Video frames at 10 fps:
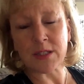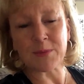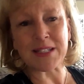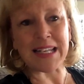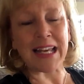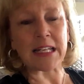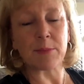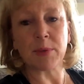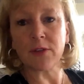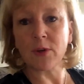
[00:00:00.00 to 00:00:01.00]
some standing
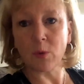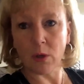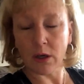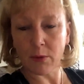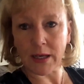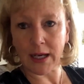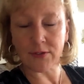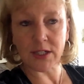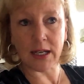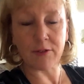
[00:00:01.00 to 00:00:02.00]
pivot work we have to get